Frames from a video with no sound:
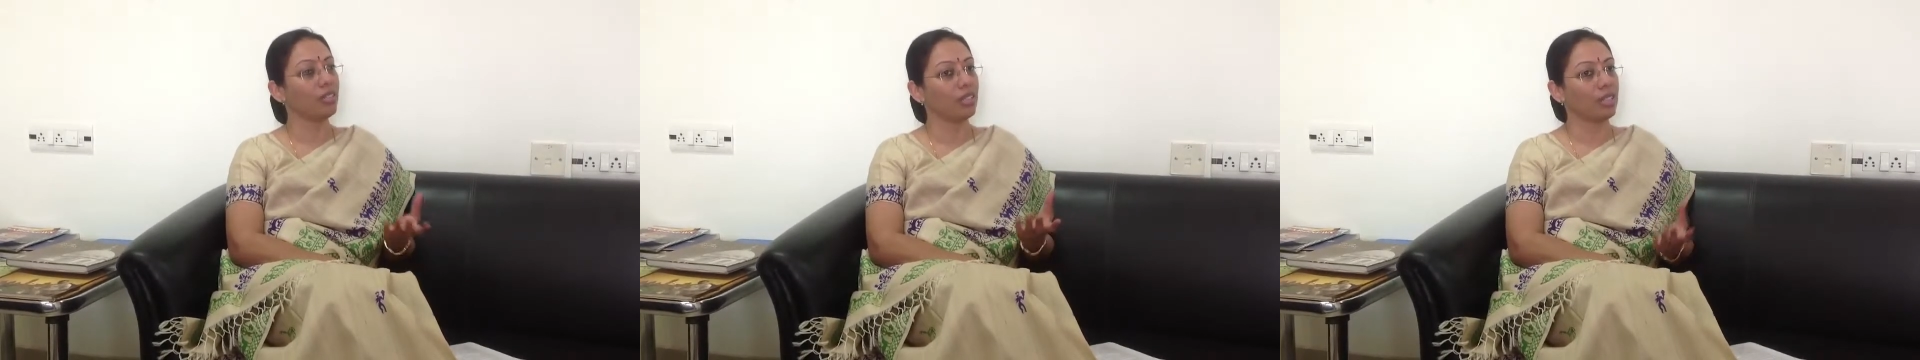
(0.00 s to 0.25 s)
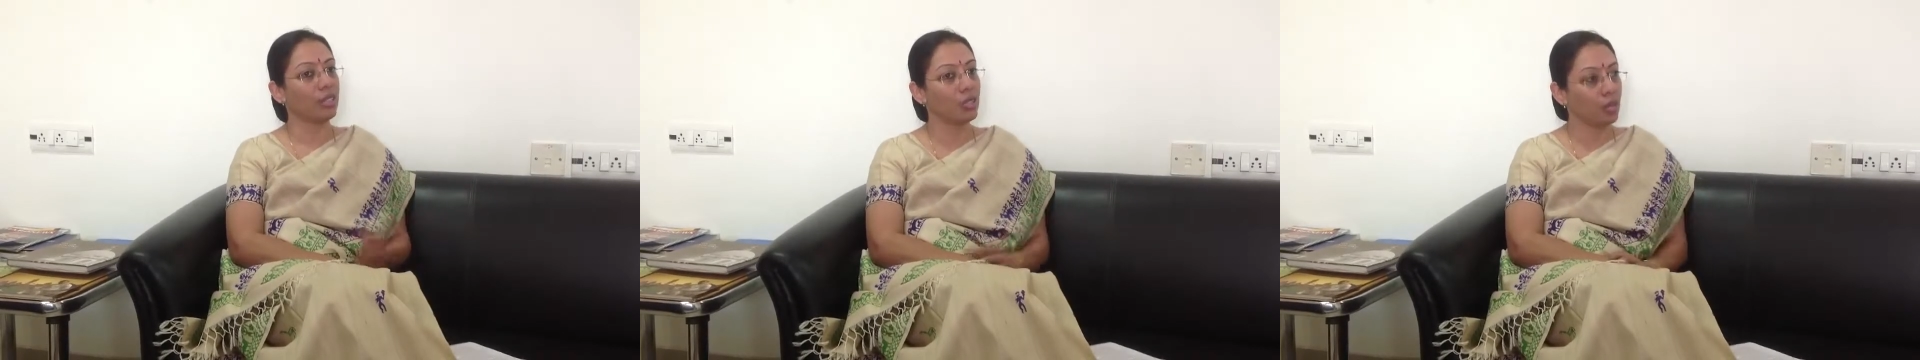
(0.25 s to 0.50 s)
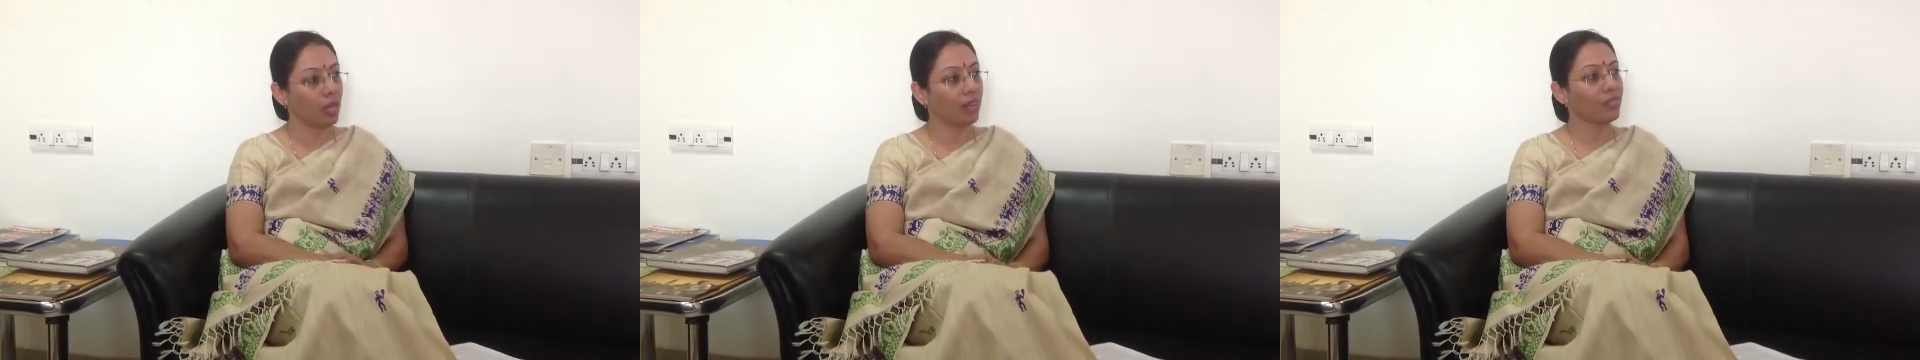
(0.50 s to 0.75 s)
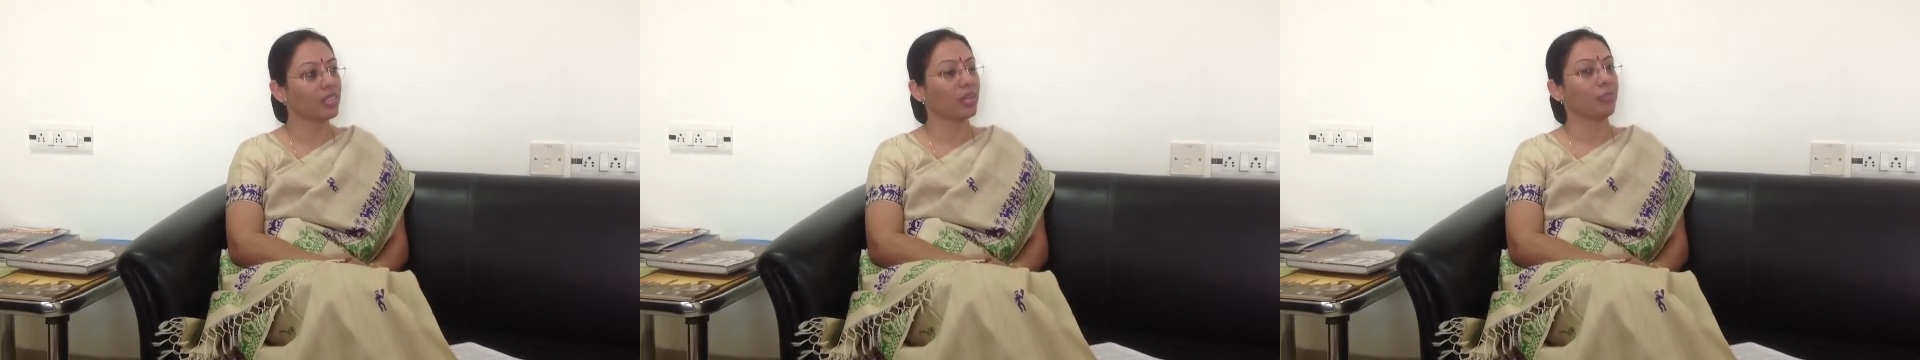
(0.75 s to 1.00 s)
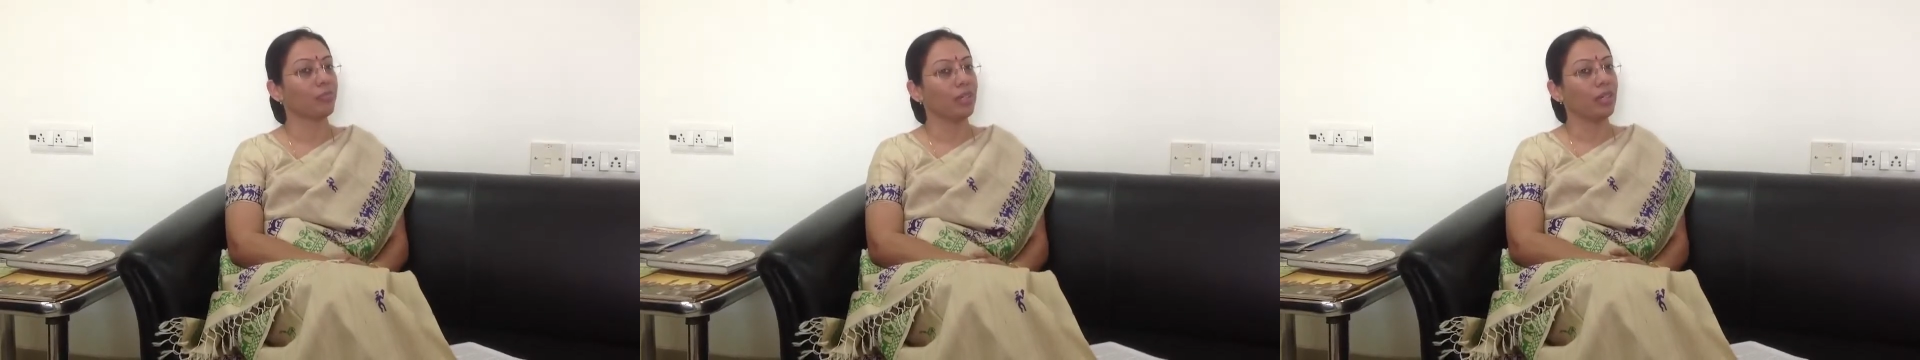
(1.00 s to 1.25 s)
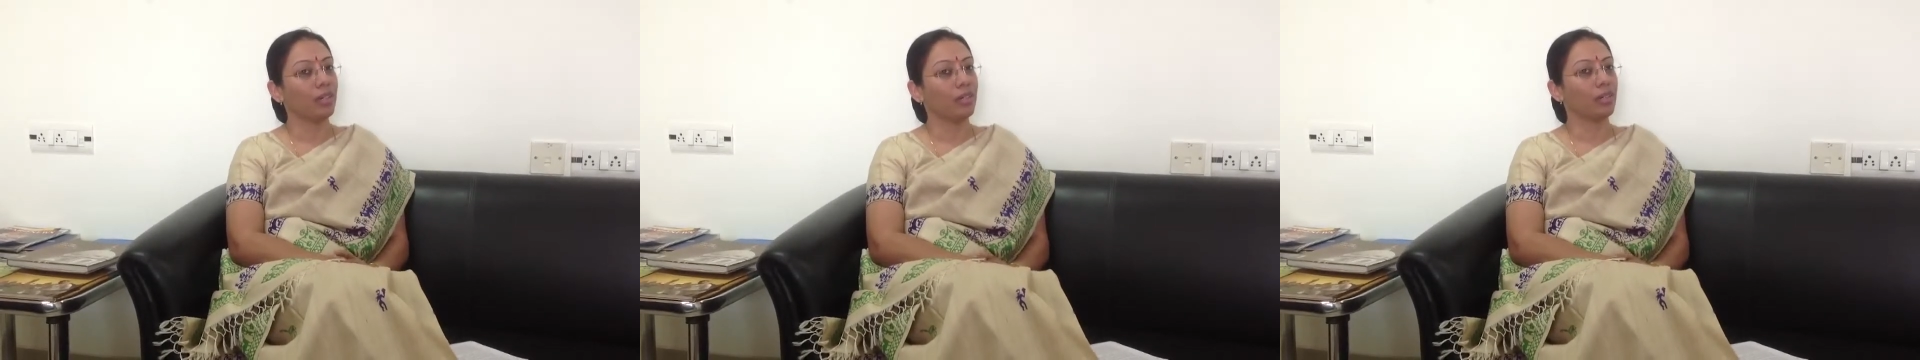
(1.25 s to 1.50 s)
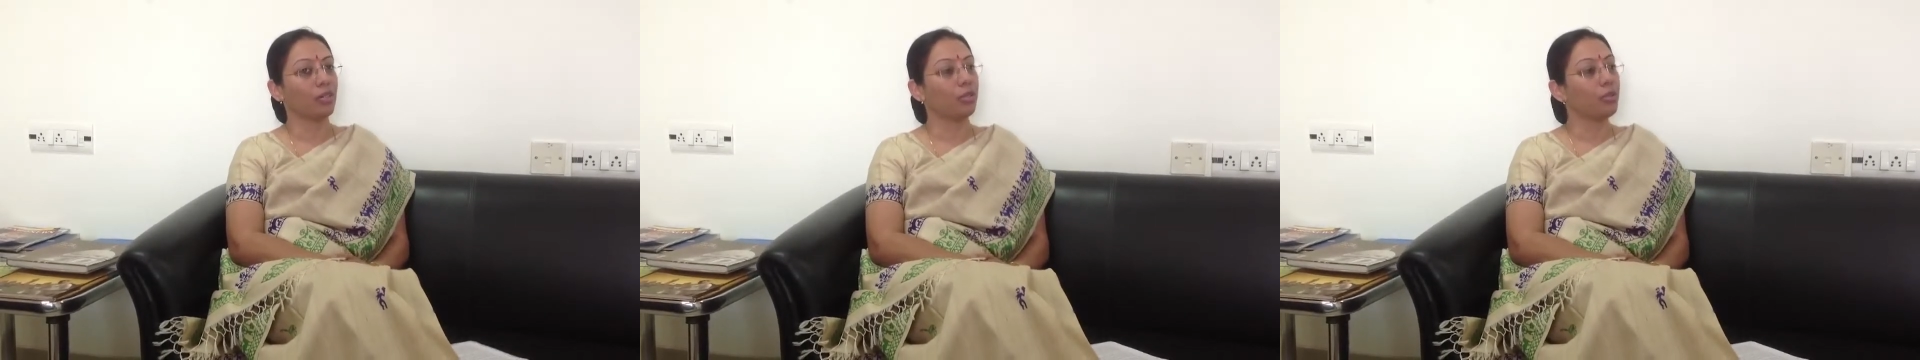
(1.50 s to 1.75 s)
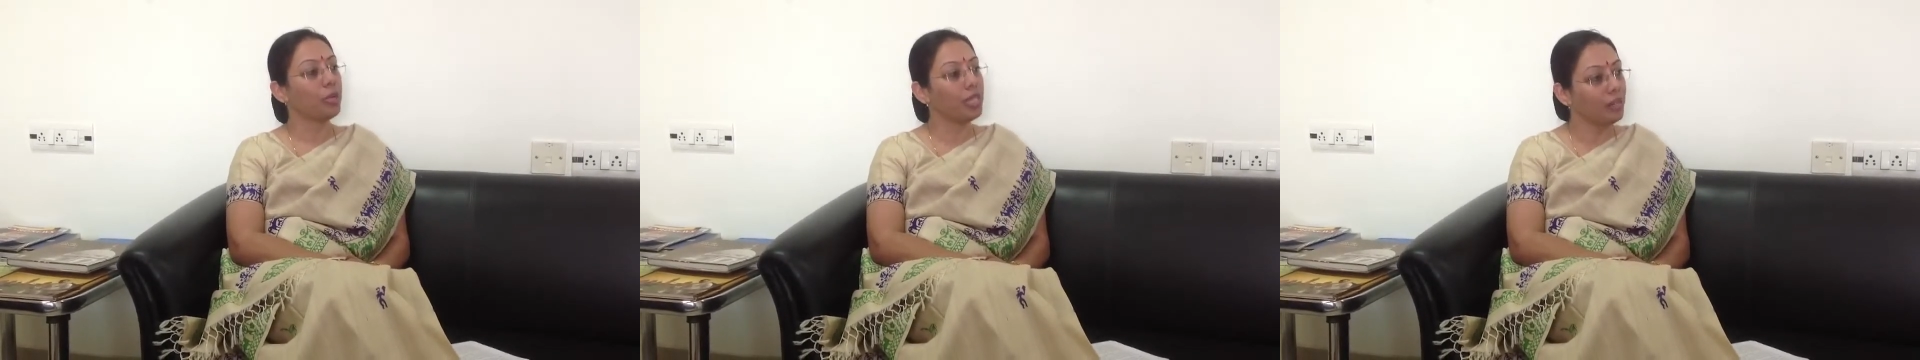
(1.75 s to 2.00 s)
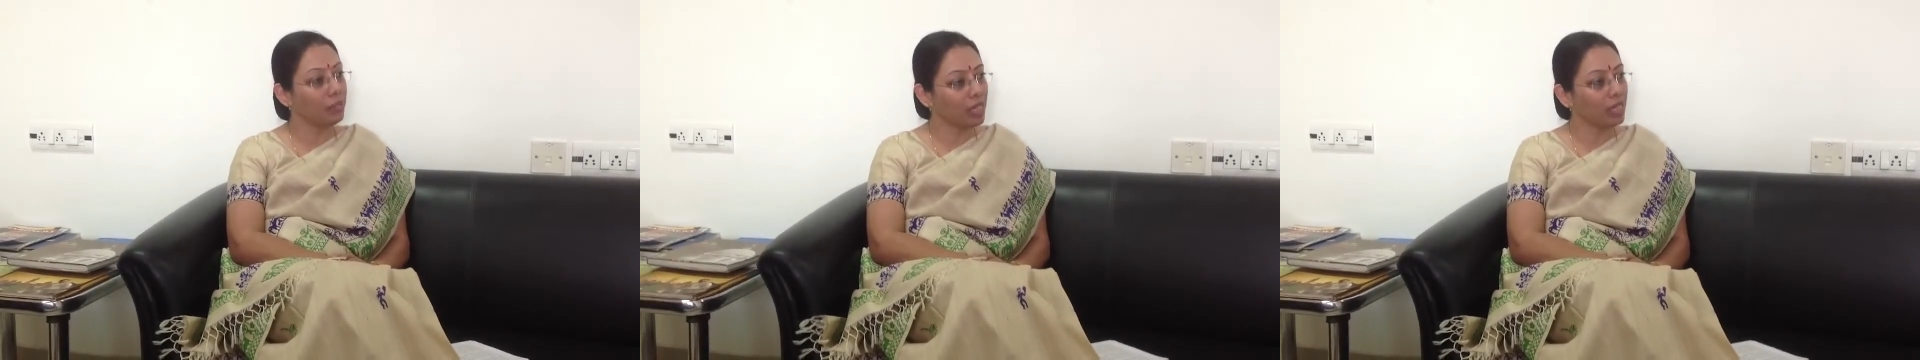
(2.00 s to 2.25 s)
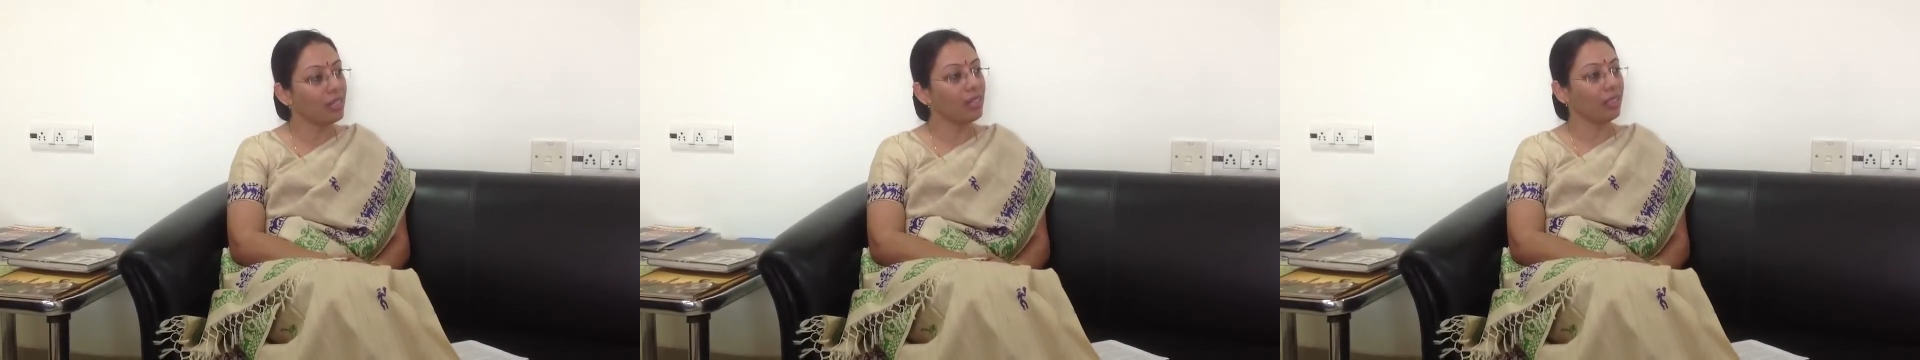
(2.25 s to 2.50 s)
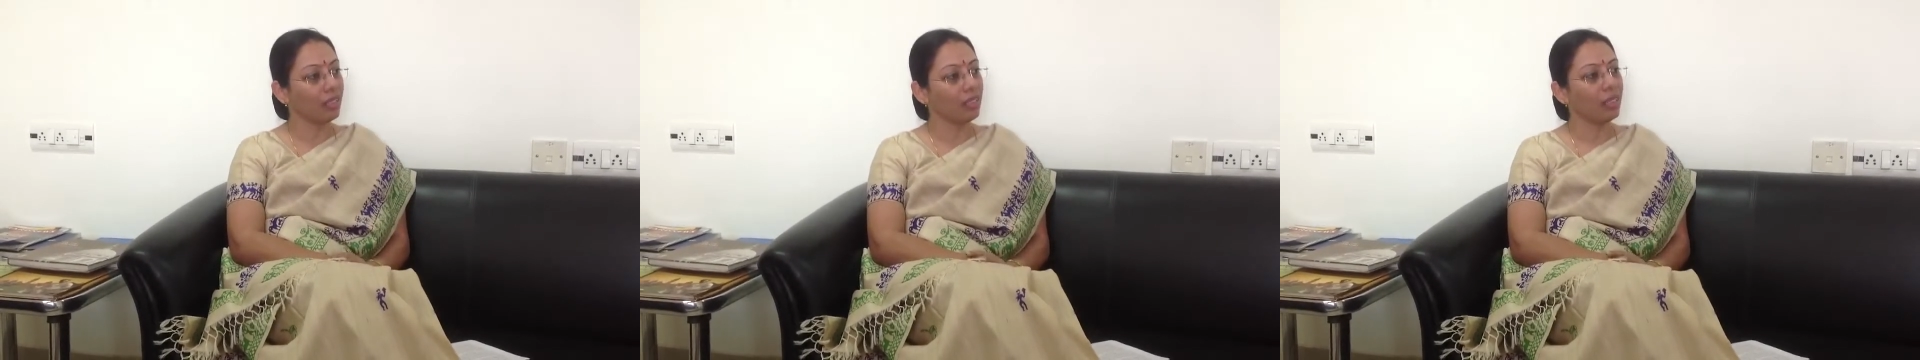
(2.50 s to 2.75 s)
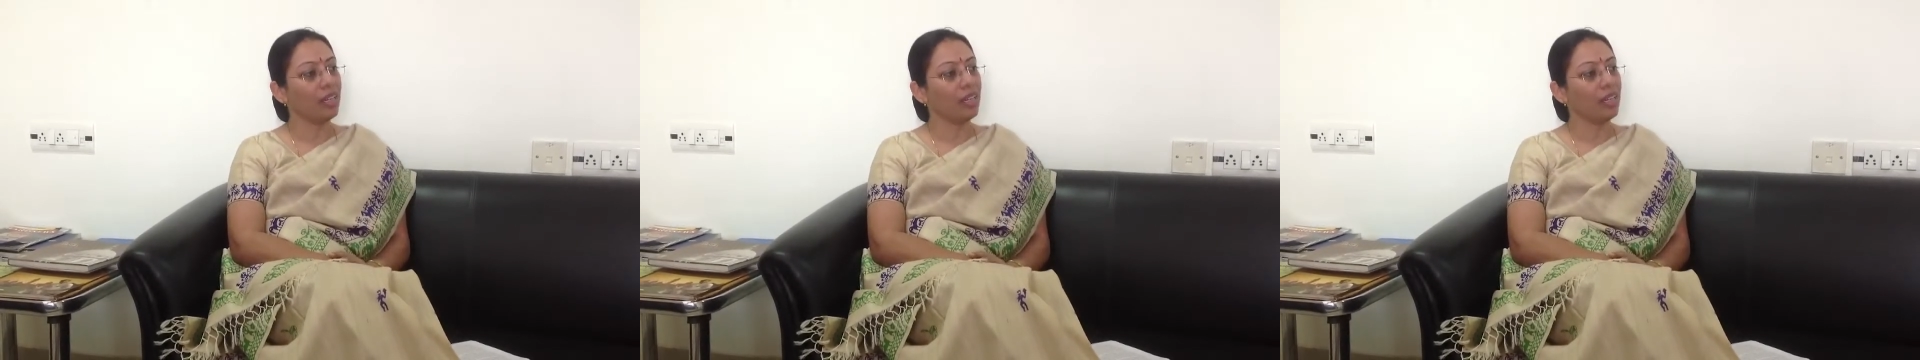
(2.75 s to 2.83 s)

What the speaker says: It needs to have some, good reading material,